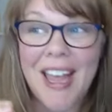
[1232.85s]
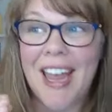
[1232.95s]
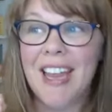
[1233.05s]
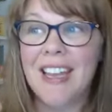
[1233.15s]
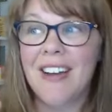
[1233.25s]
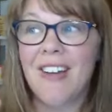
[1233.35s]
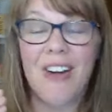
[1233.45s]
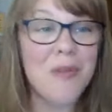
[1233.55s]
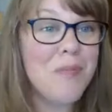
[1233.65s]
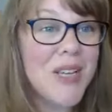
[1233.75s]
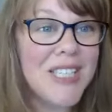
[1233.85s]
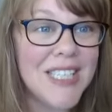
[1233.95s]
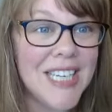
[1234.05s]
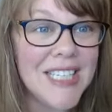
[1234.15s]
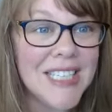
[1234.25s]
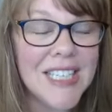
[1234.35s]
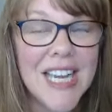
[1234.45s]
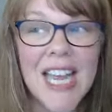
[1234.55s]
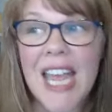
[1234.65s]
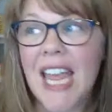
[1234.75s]
in our business,
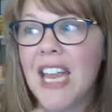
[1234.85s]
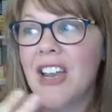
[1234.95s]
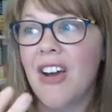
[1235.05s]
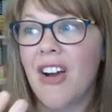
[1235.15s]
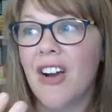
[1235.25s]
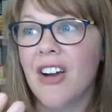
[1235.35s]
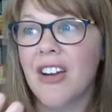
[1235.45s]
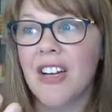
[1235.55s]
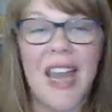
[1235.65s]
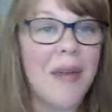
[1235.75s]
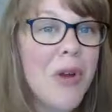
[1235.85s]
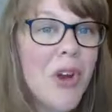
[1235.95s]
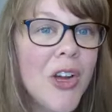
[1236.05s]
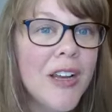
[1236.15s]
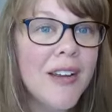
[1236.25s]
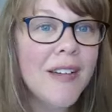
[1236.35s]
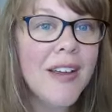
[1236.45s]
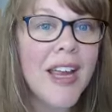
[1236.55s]
in our neighborhood,